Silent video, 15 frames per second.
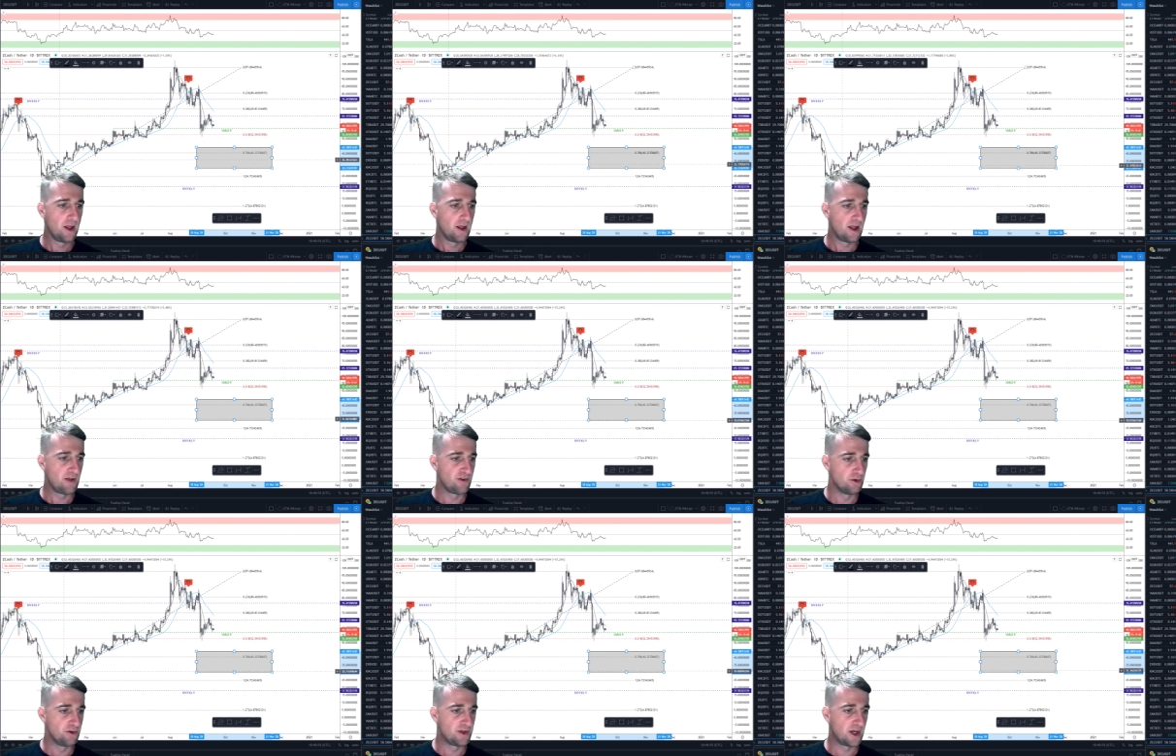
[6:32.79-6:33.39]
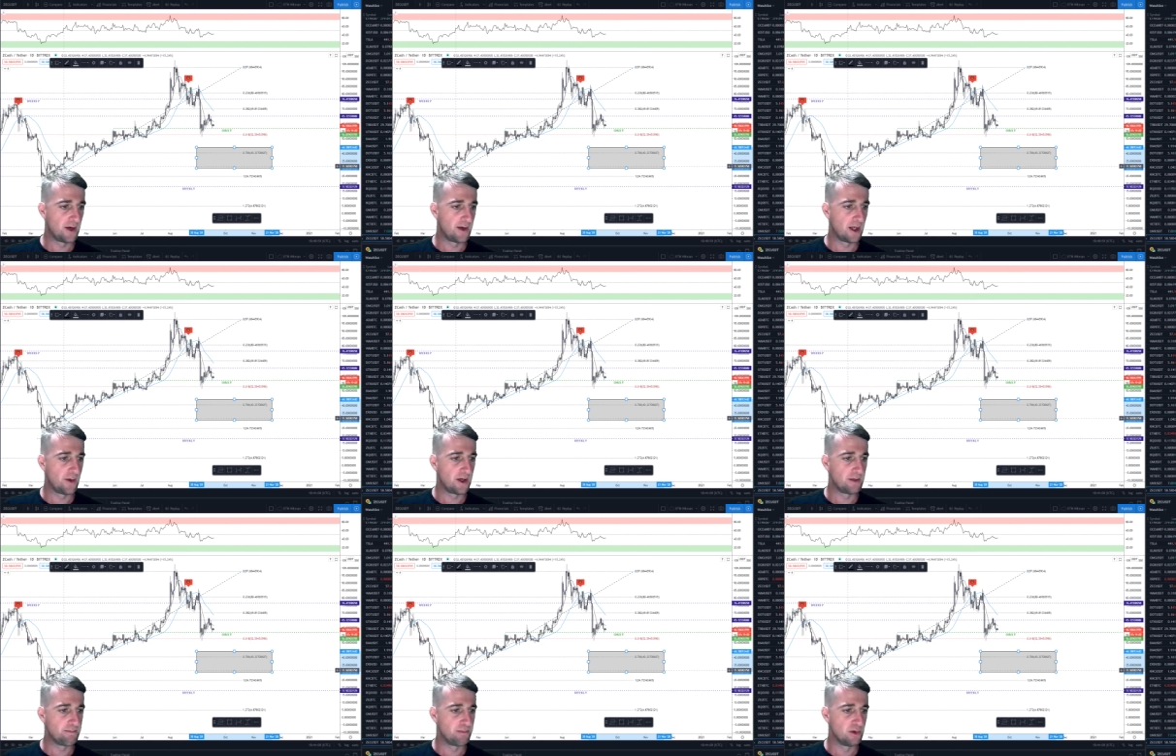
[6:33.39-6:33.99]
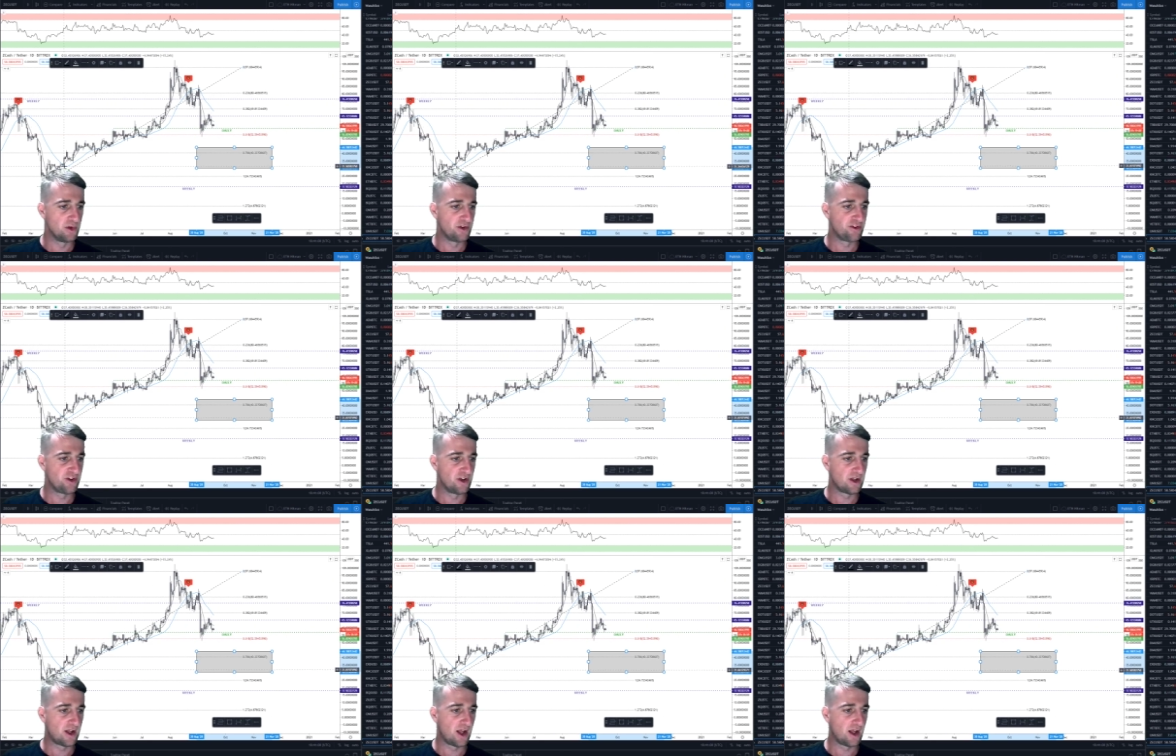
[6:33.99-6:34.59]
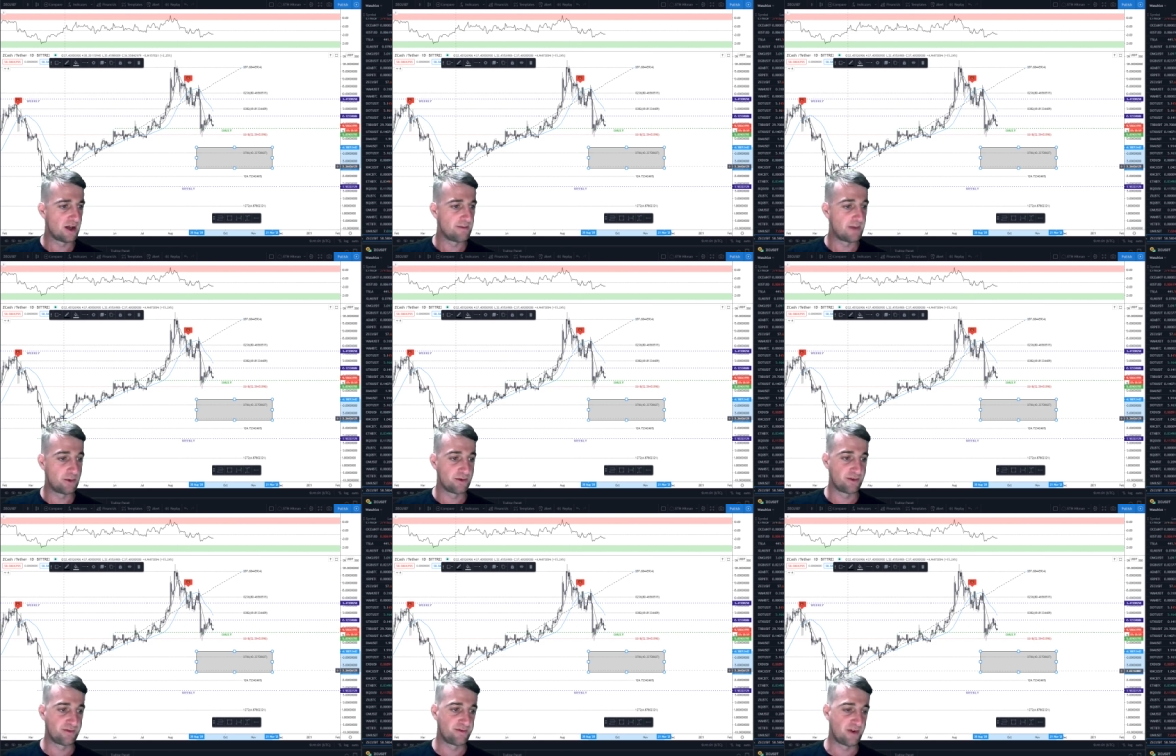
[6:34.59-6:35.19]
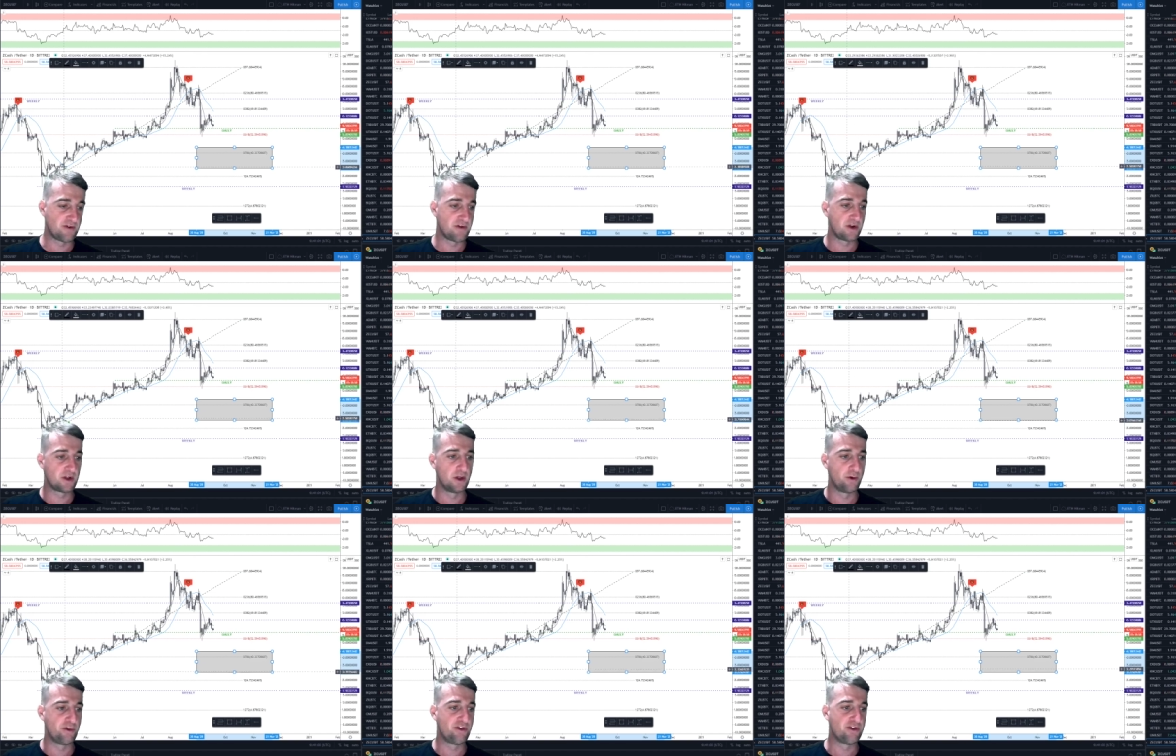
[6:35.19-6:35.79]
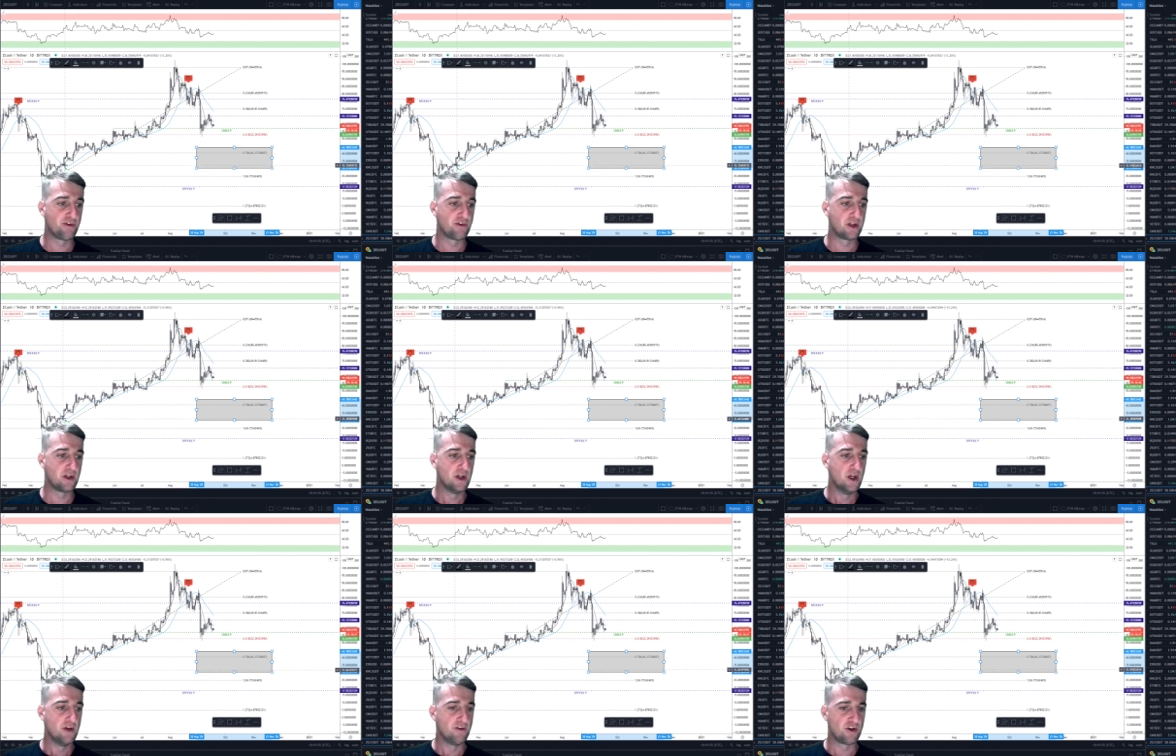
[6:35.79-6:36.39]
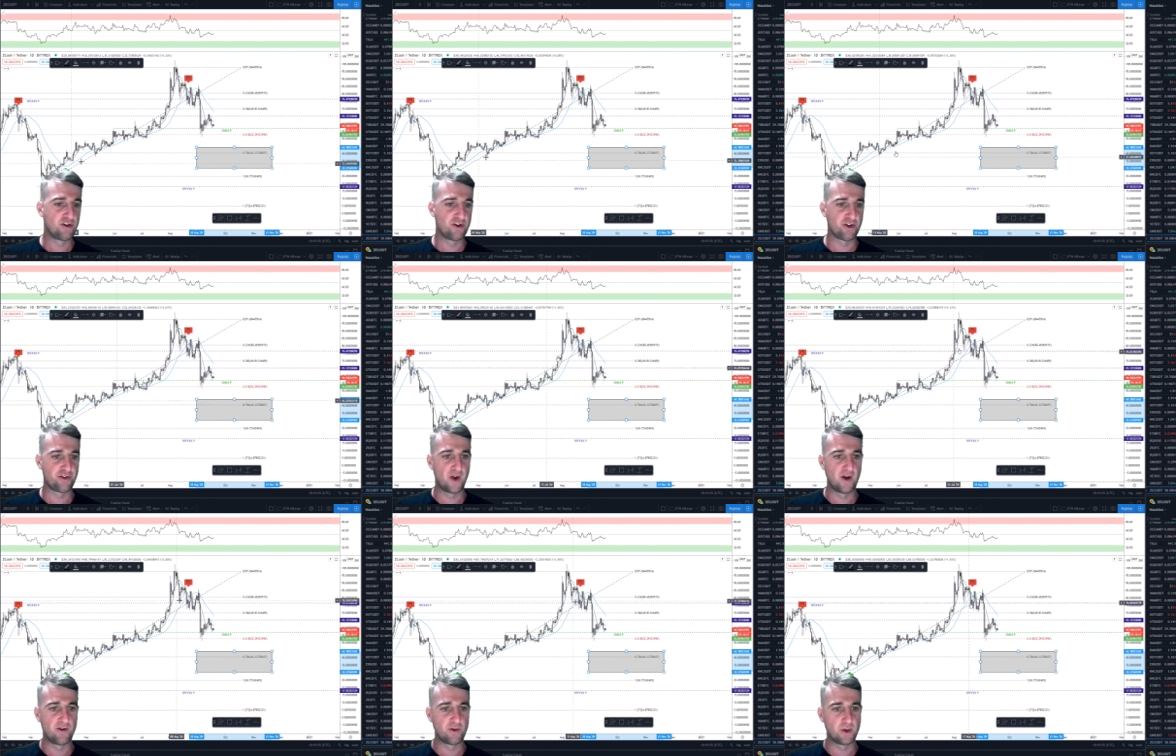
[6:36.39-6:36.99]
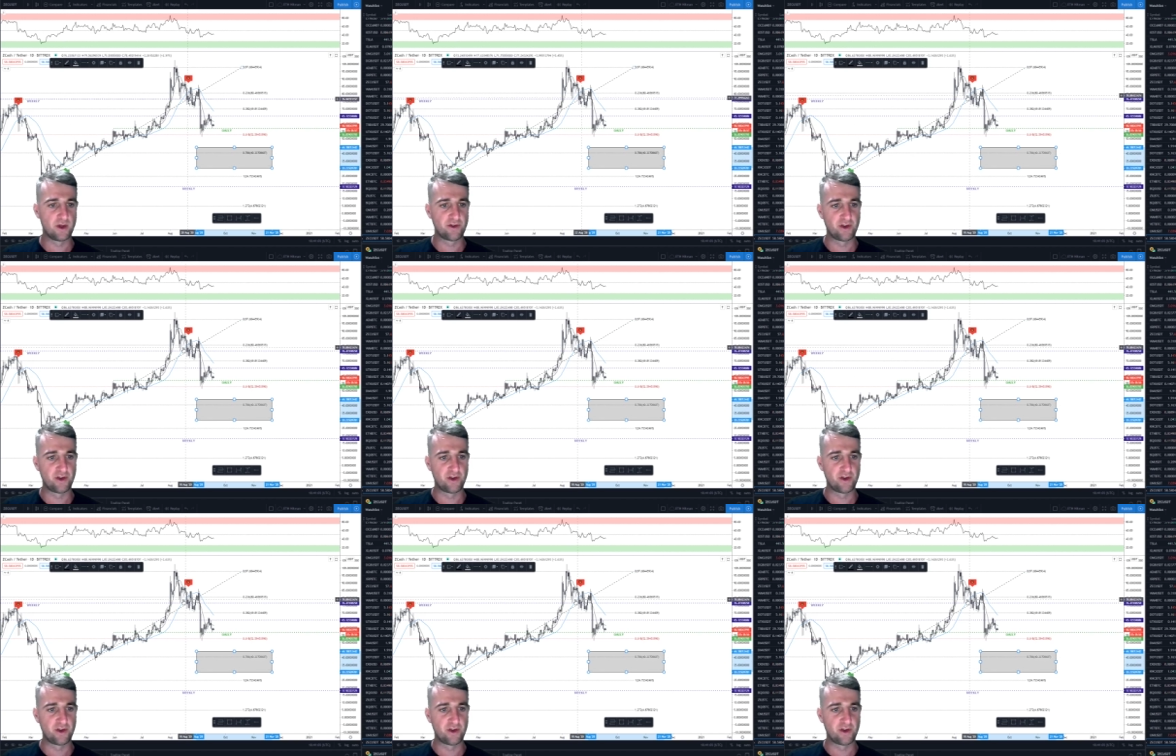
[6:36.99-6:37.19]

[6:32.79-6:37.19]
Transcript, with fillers: If you look down here, we had a bullish indicator, and that was very close to the, the cross there as well.